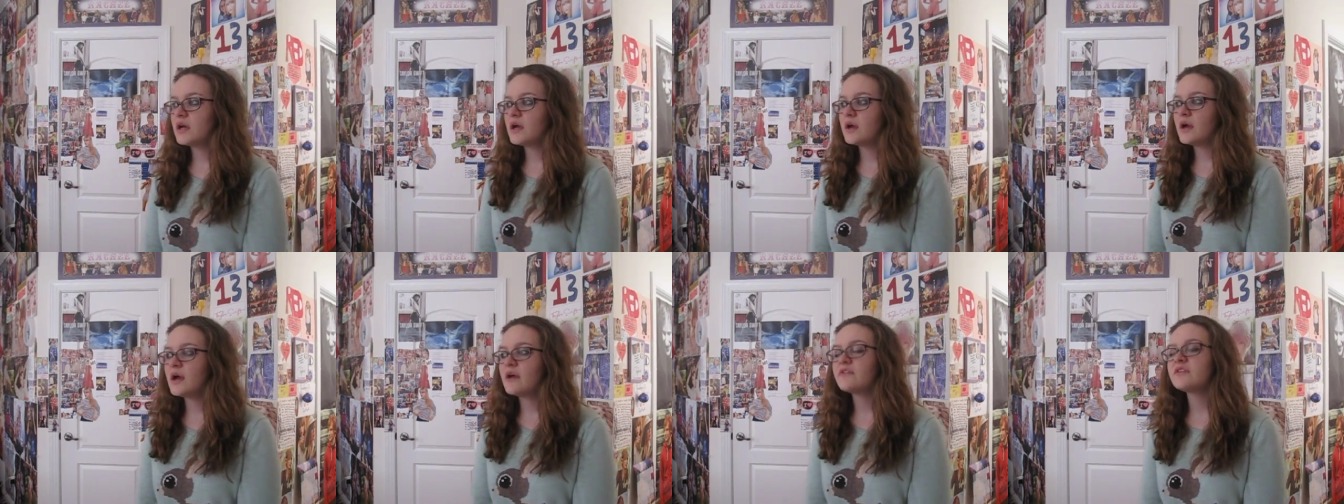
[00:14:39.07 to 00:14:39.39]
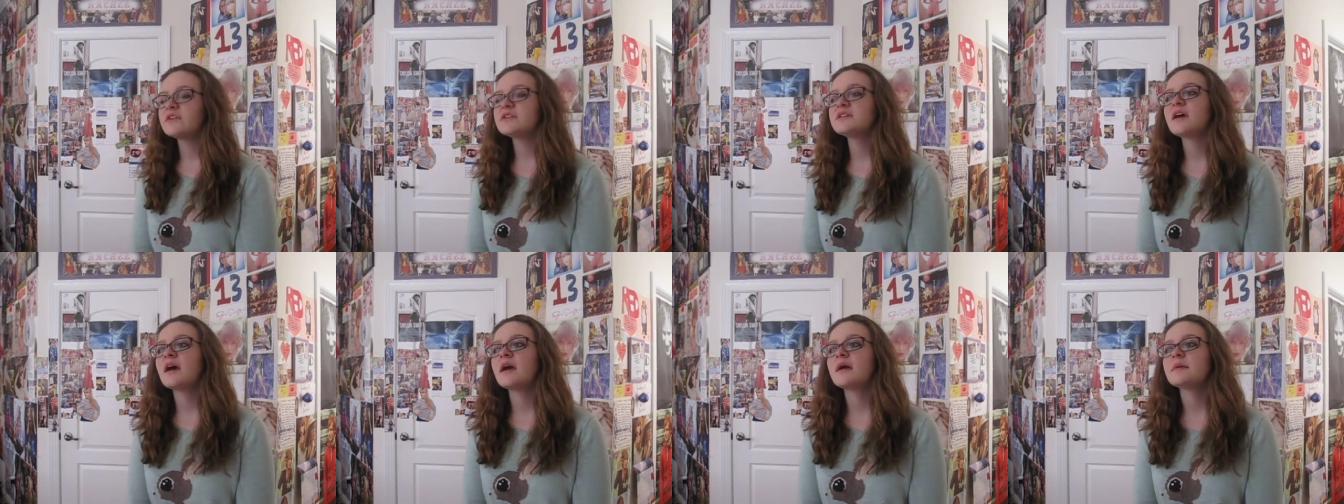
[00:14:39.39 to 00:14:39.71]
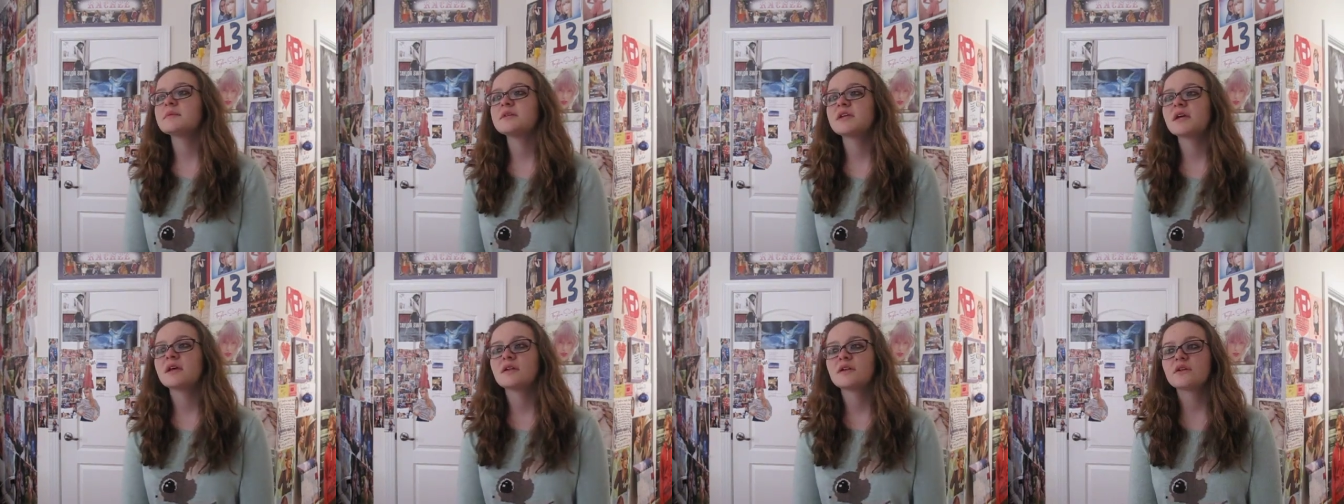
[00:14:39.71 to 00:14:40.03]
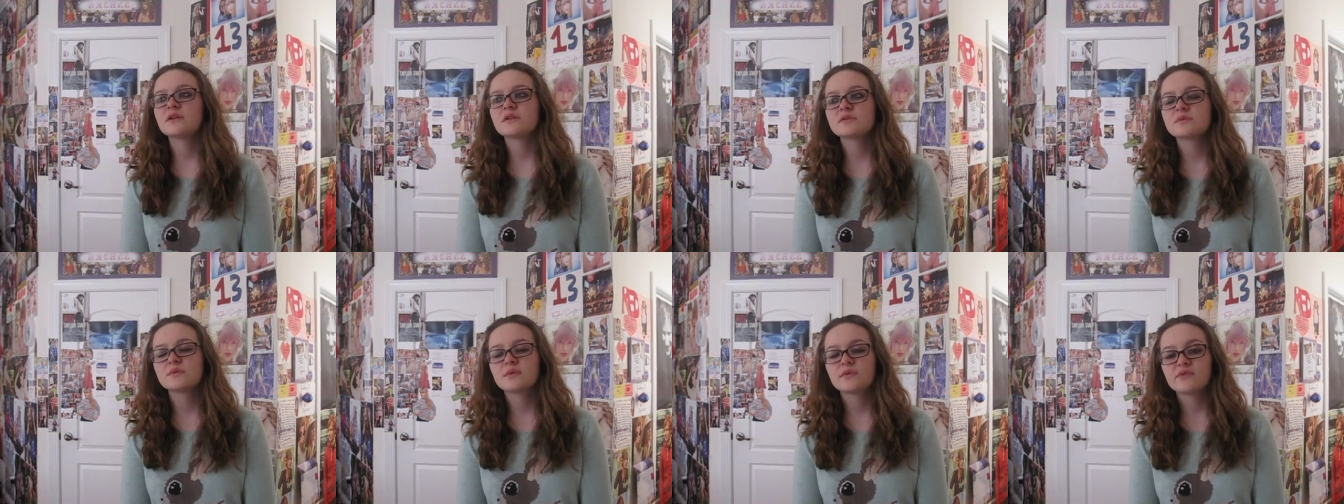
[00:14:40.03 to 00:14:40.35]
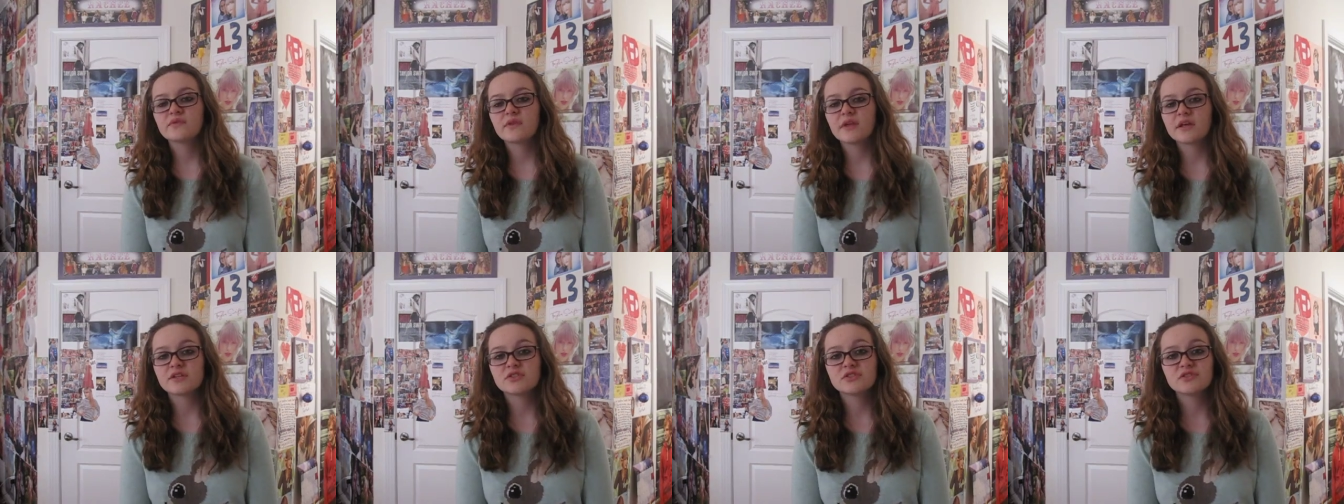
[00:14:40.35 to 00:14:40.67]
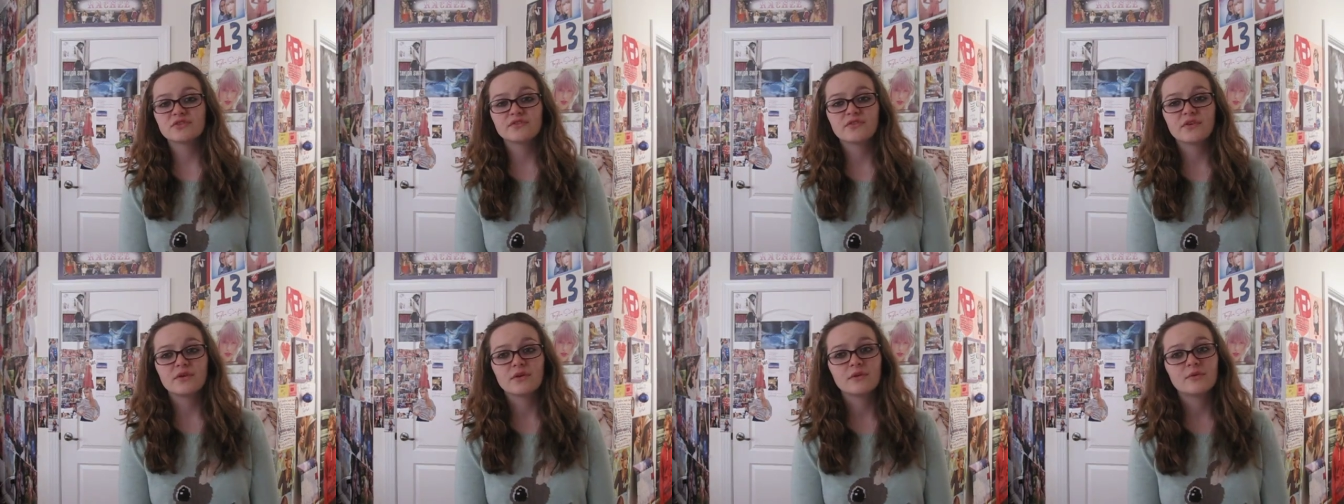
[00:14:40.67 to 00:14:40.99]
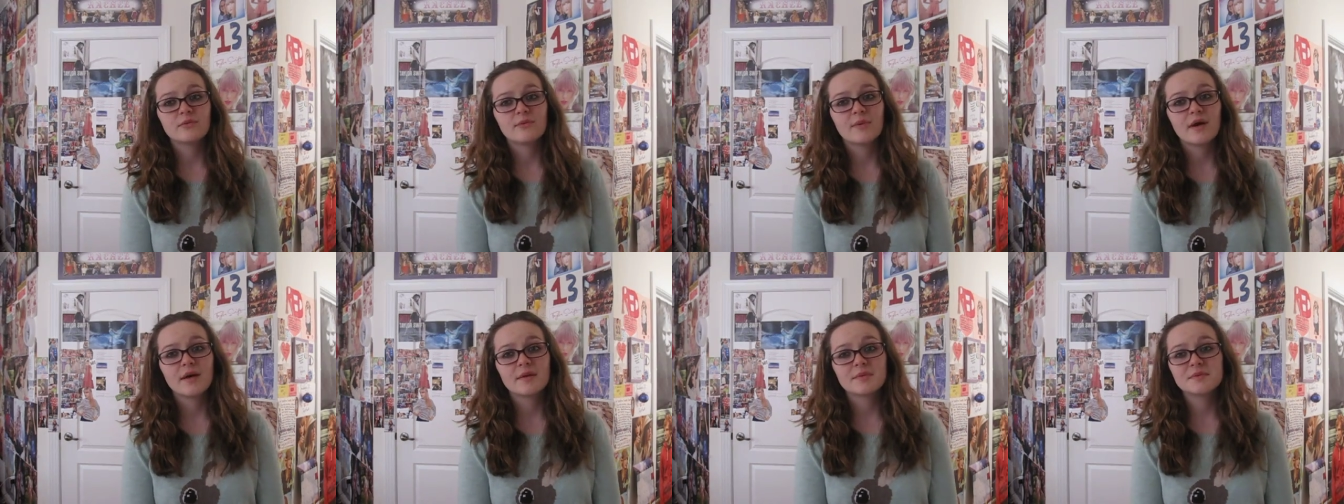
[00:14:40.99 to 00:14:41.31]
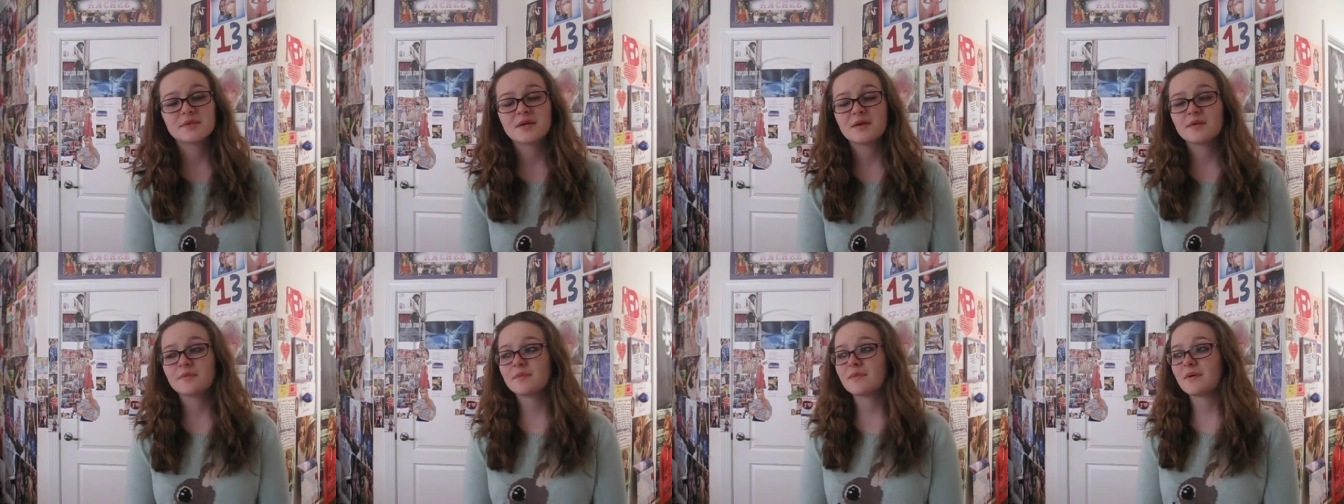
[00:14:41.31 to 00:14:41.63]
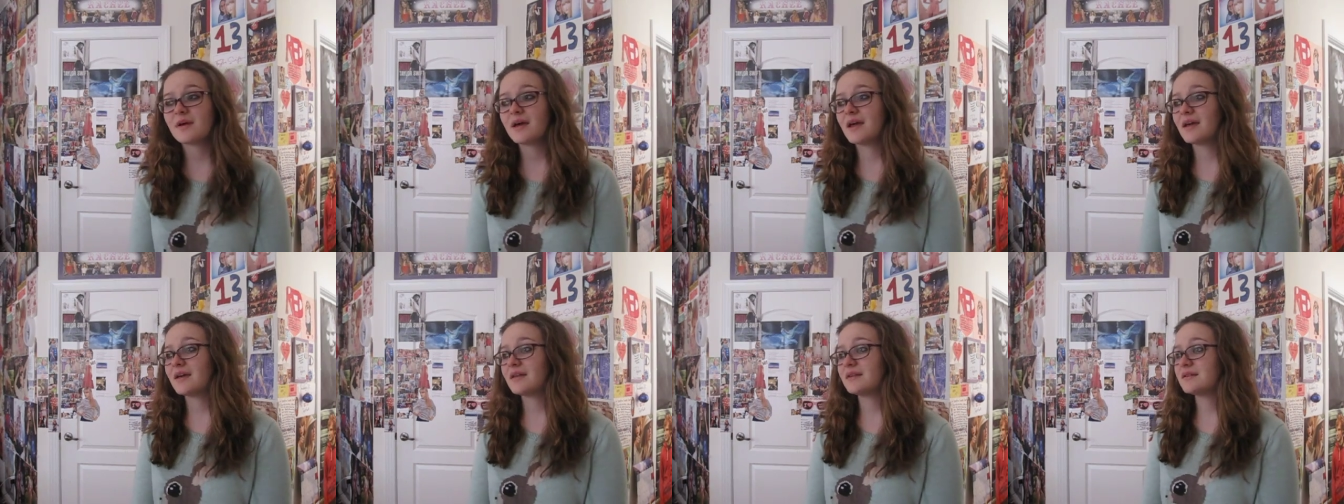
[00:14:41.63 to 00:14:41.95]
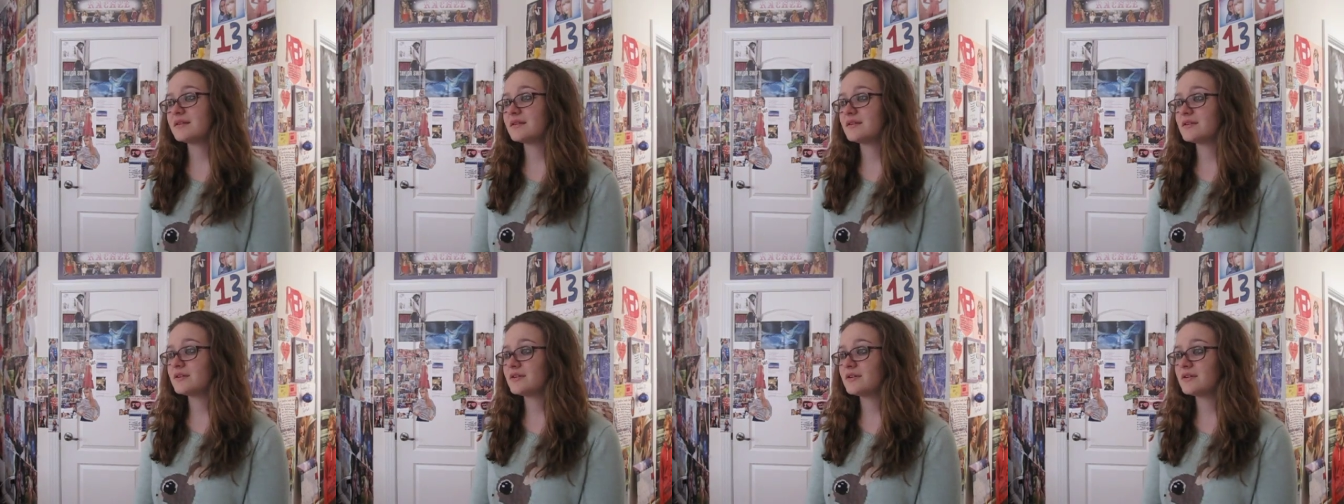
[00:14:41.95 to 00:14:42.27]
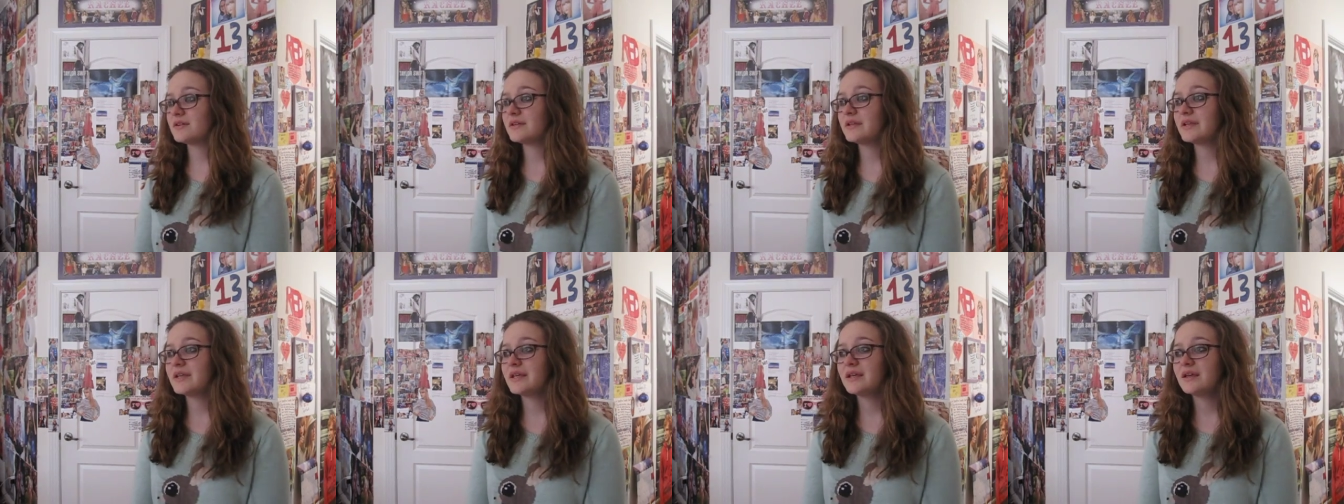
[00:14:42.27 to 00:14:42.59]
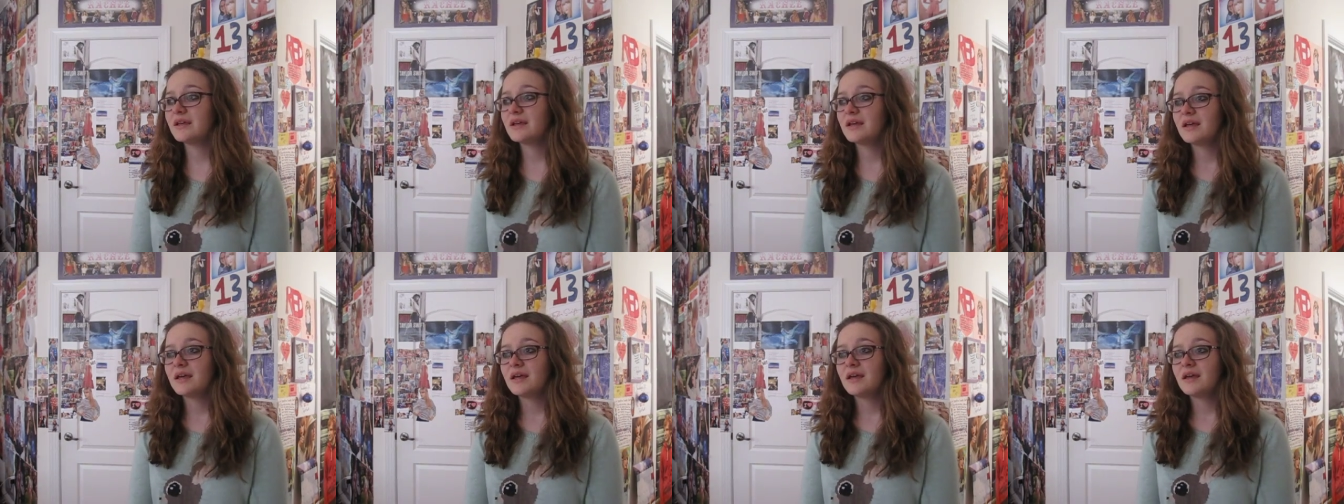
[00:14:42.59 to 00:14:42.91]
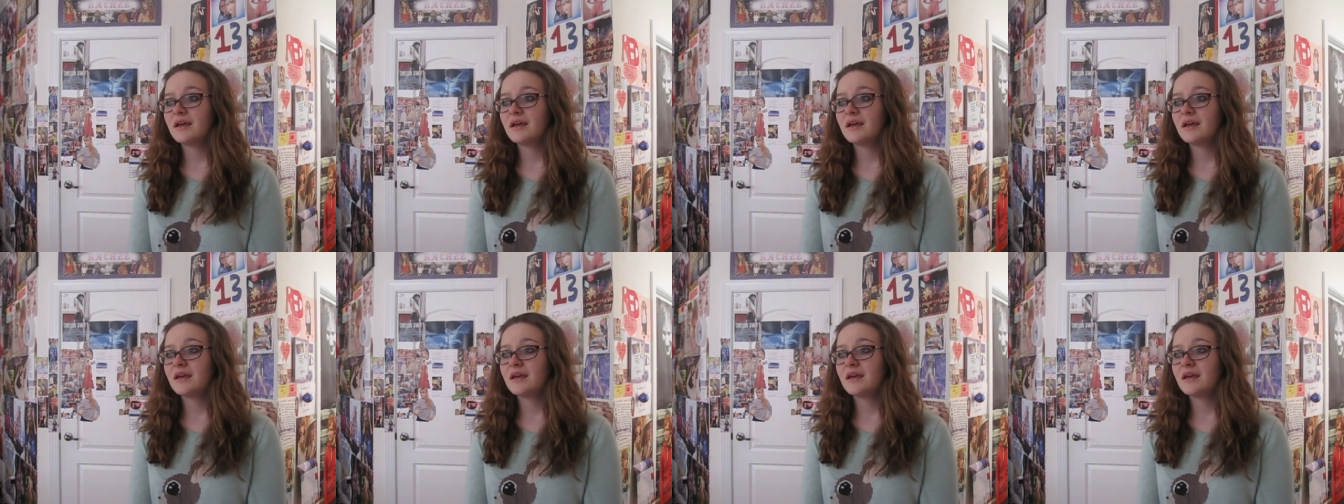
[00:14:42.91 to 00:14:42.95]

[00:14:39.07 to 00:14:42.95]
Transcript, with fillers: every time Taylor Swift liked your photo pops up, I literally